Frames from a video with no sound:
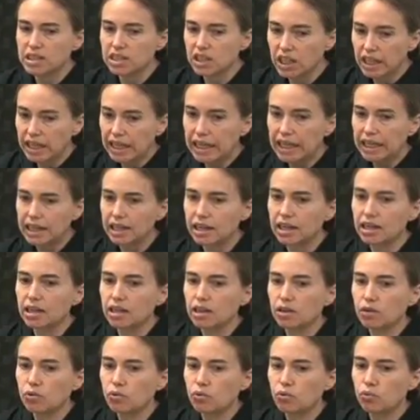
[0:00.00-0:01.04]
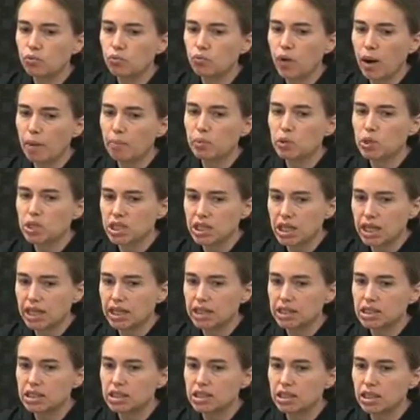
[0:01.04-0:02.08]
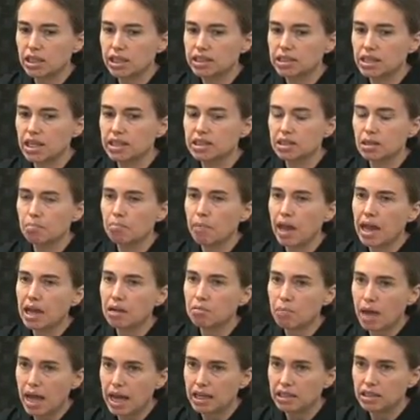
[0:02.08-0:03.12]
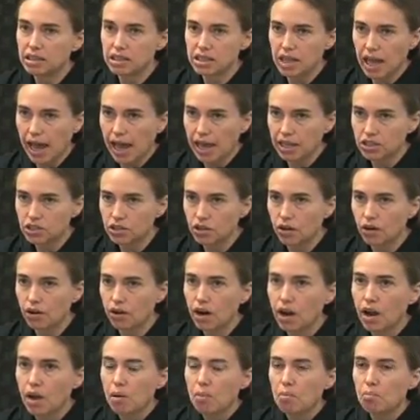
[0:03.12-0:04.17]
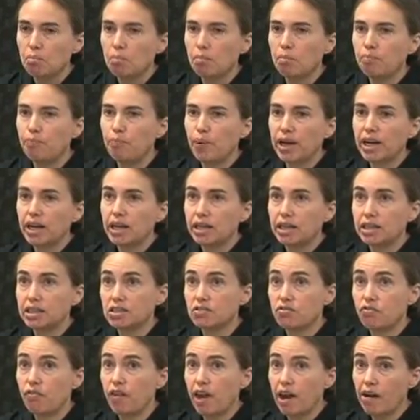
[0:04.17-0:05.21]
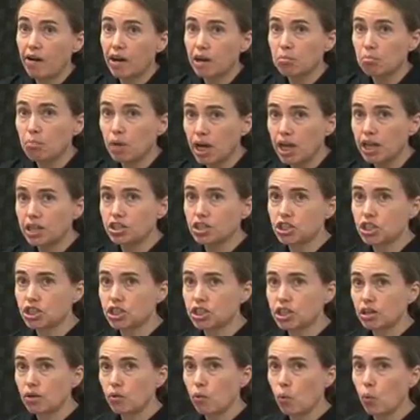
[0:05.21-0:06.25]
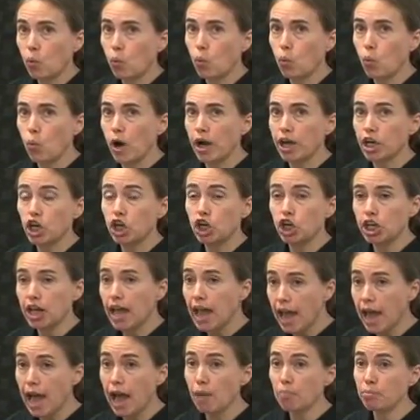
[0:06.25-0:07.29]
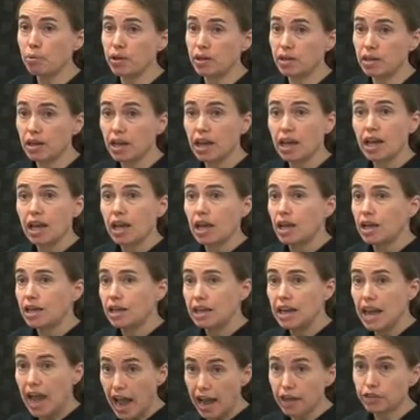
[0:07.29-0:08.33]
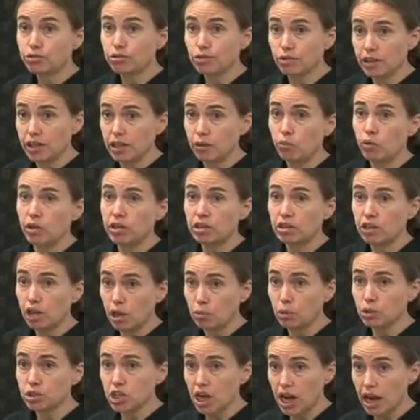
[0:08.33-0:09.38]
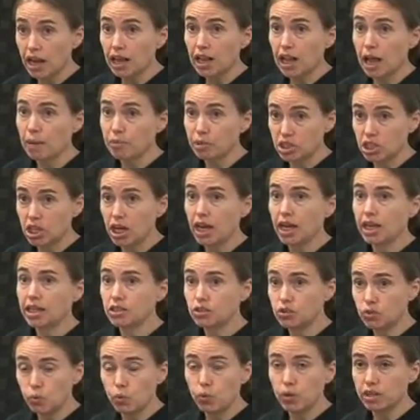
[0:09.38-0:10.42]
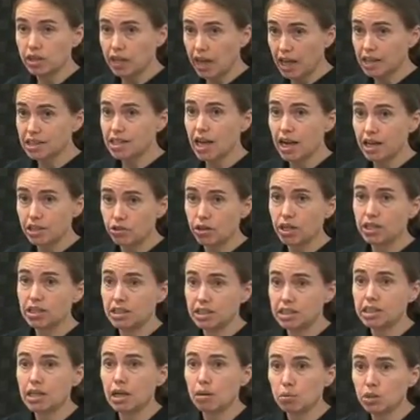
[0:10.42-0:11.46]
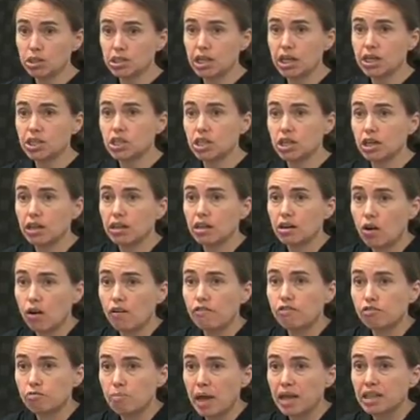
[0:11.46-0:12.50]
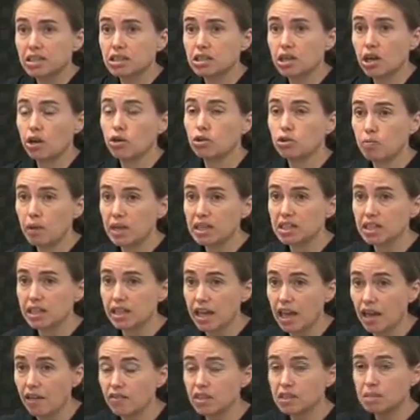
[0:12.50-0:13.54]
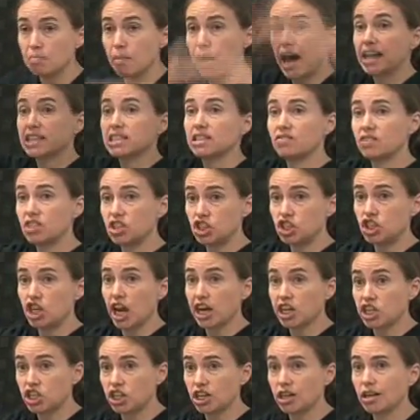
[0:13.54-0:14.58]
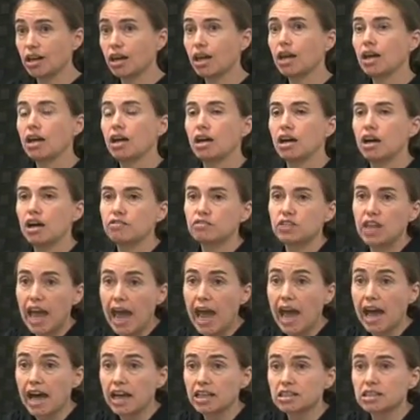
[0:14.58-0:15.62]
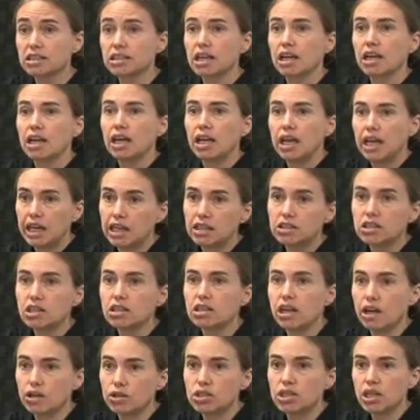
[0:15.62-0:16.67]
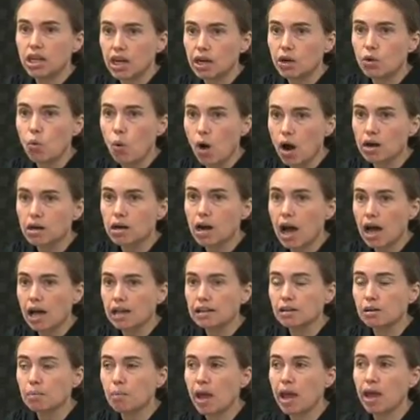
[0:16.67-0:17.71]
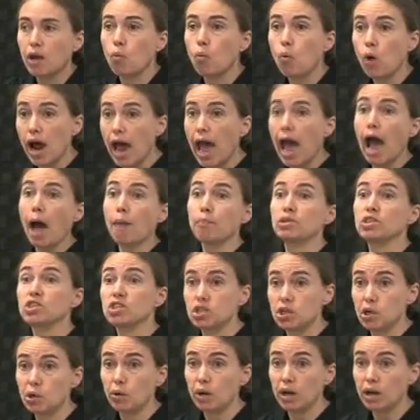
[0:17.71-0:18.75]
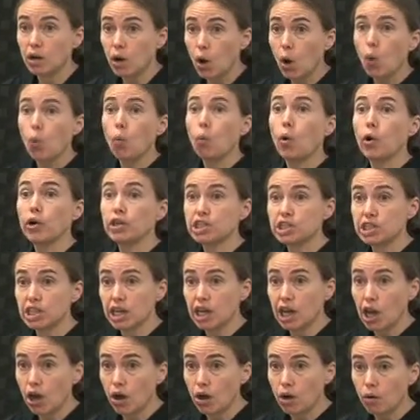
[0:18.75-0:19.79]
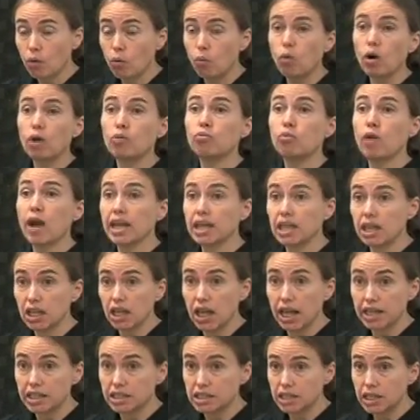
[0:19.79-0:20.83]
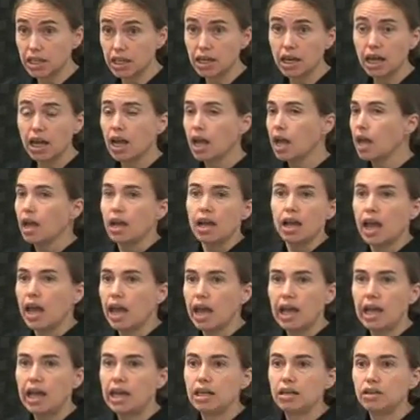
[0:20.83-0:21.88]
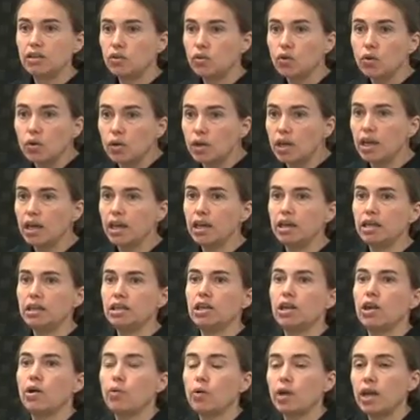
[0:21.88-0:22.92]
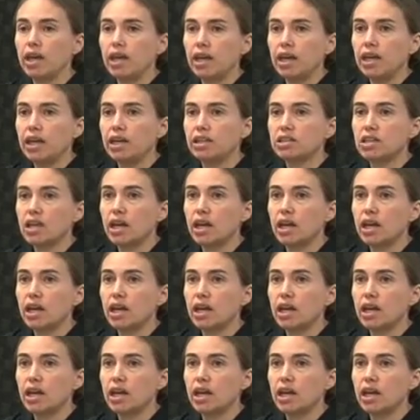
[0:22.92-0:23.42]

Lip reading: leak represents, it's a man-made disaster, but it is very much what could happen naturally with global climate change, with gas hydrate destabilization in the Gulf of Mexico. You basically have this massive injection of gas into the oceanic water column, and what happens to it? Where does it go? What regulates it? And it